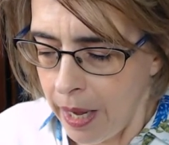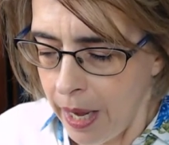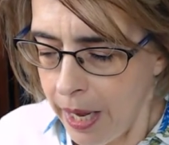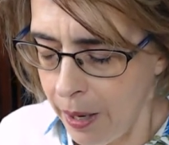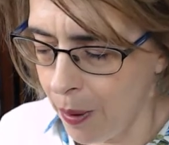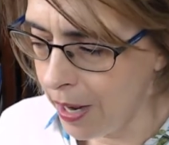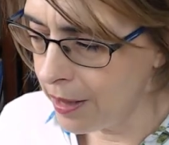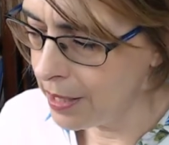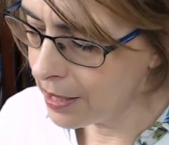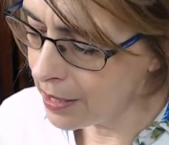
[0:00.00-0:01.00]
Anyway,
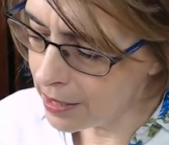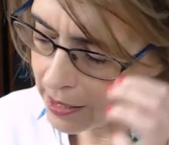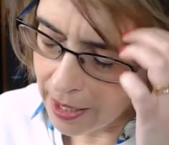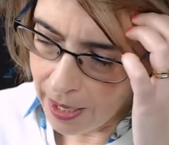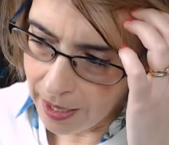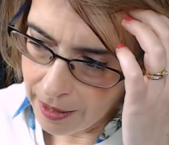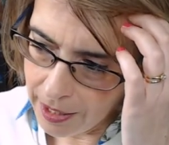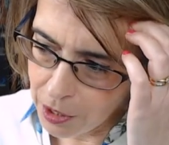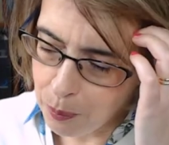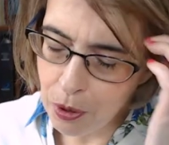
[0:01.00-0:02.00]
this is,
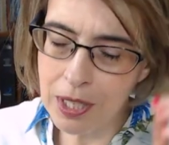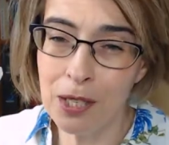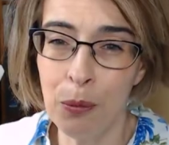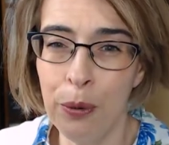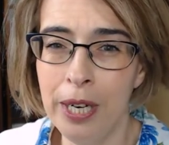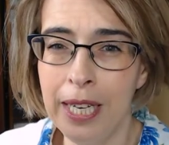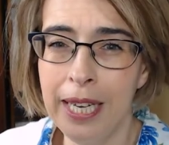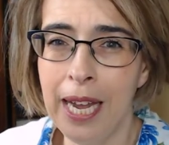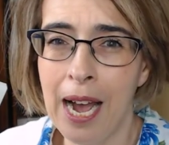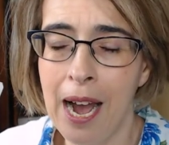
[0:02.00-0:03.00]
this book is a
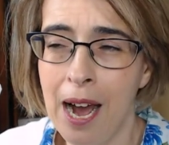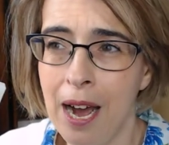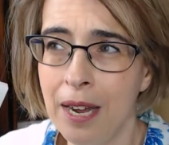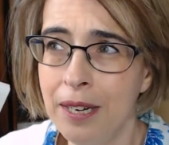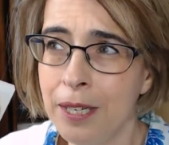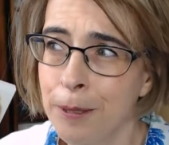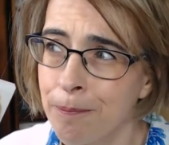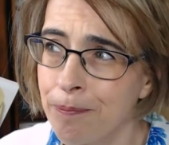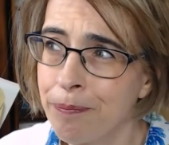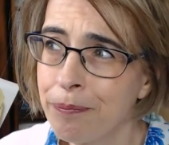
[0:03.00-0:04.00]
really hard
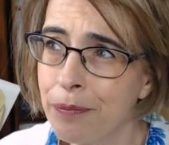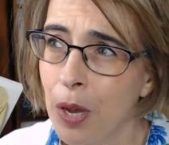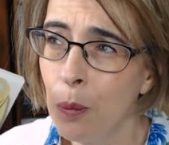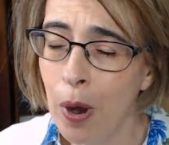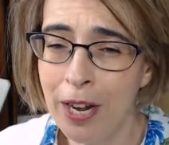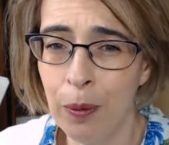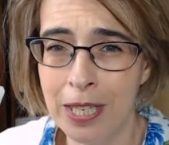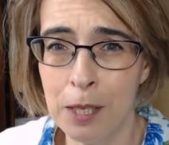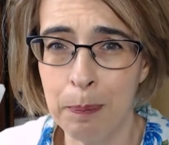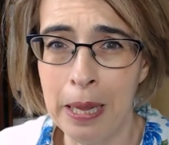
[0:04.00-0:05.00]
way to
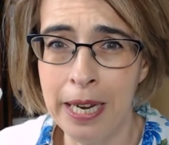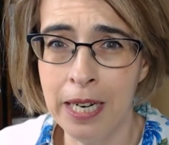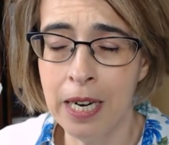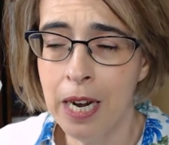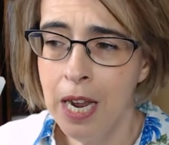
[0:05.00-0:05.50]
explain it.